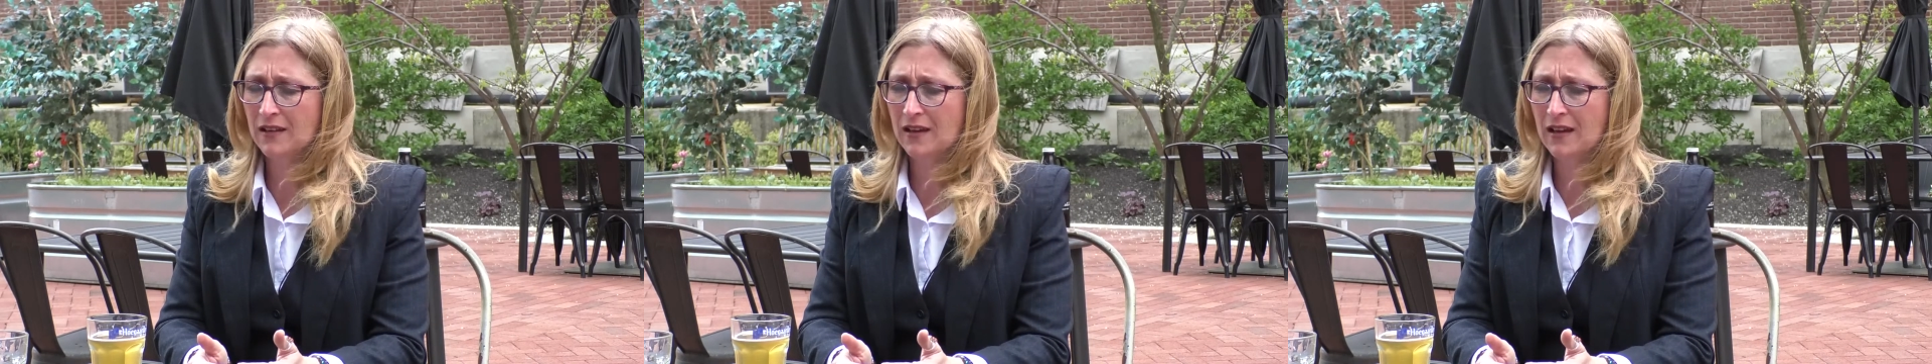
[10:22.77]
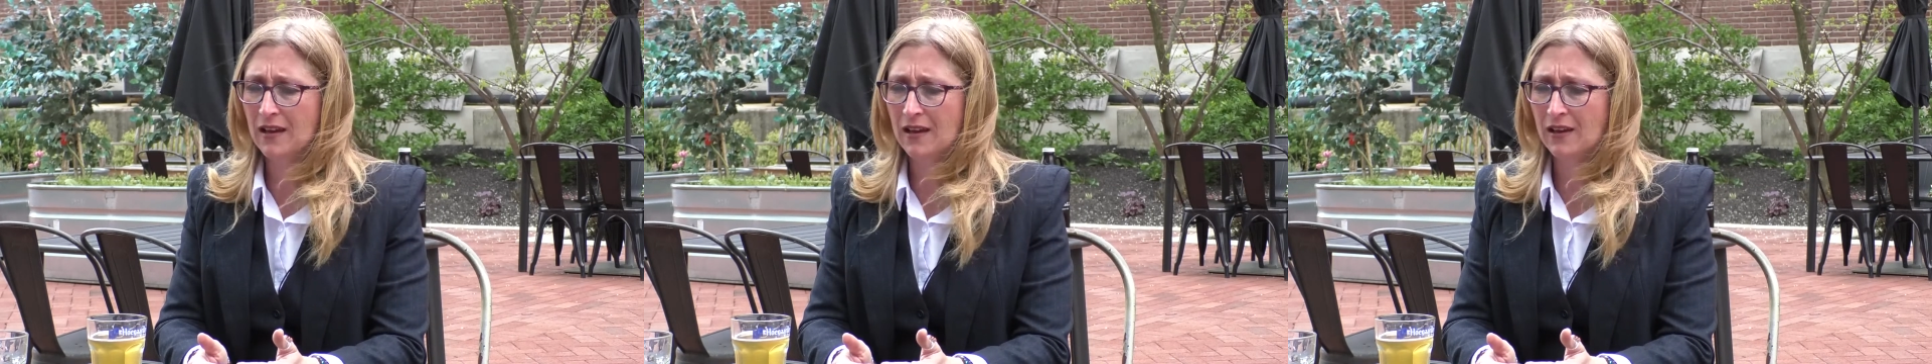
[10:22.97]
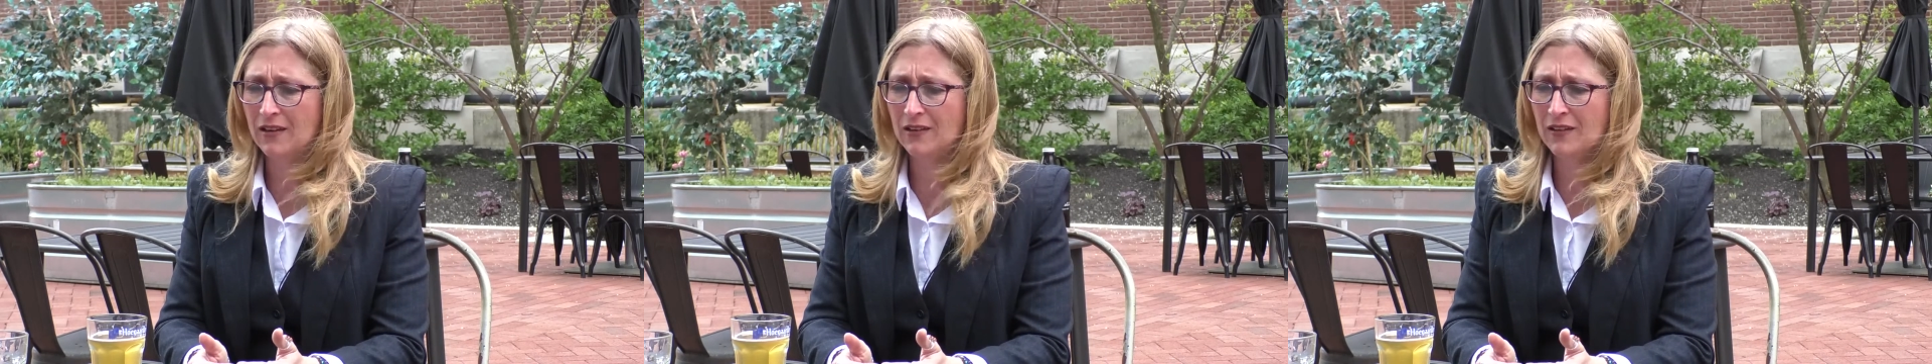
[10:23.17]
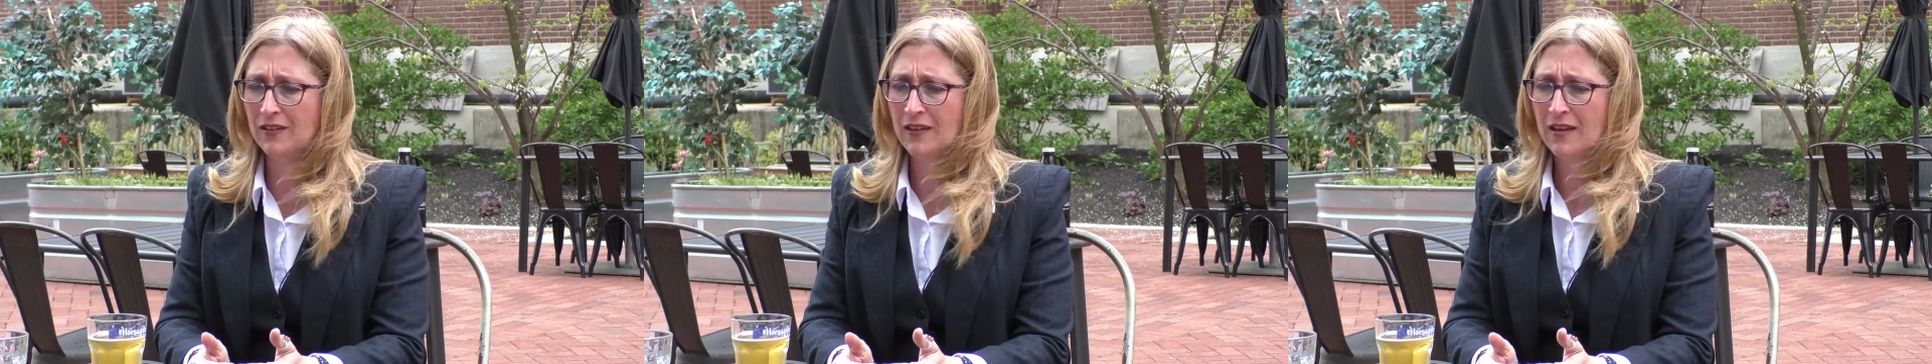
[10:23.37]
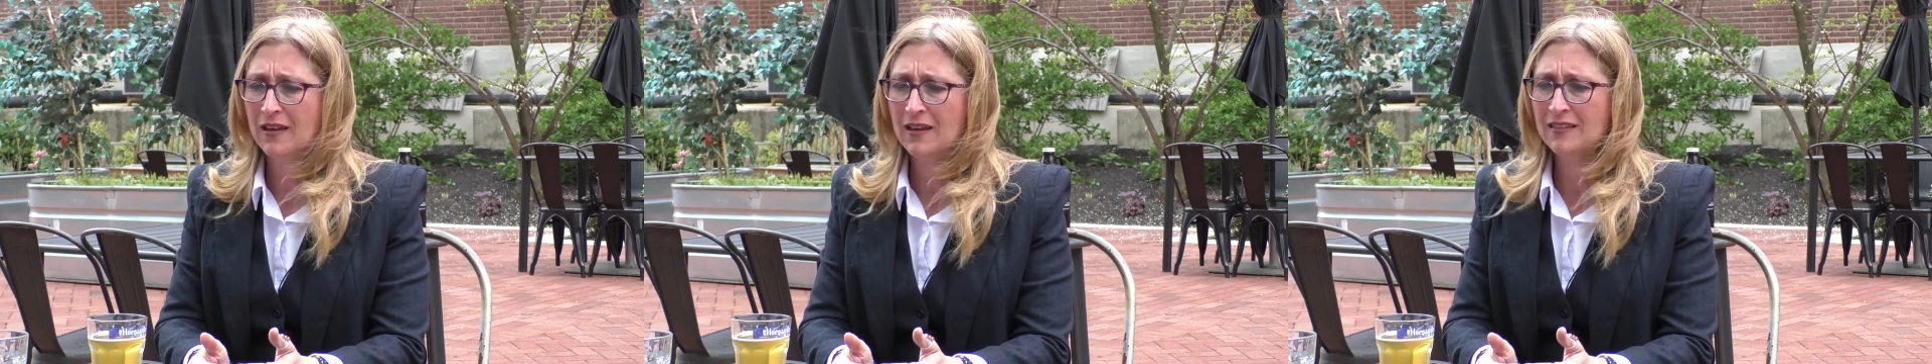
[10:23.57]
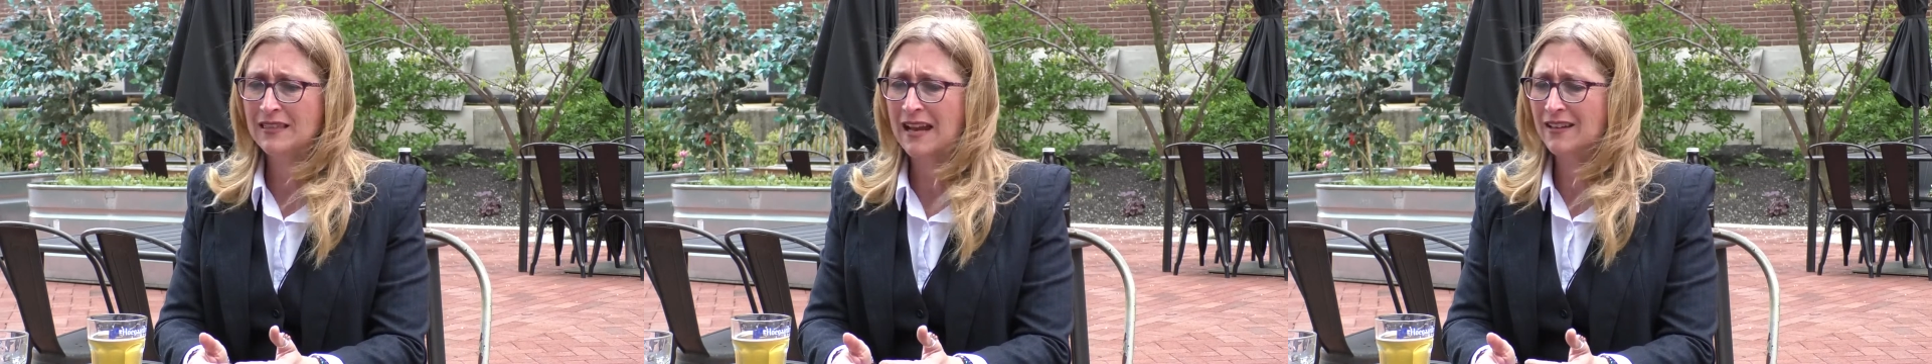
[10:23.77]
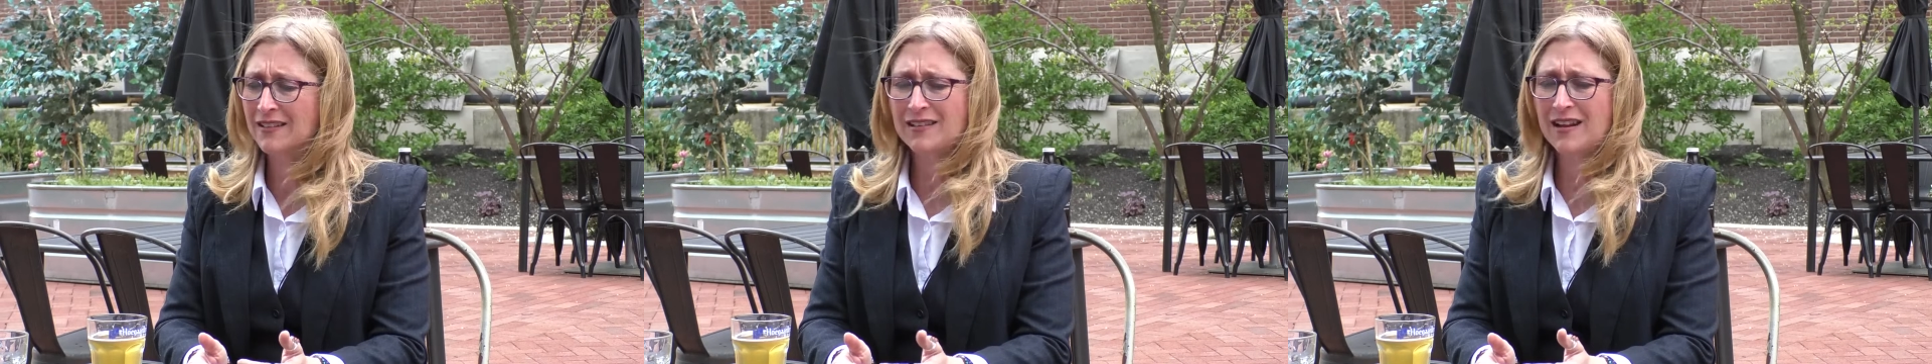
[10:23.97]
that's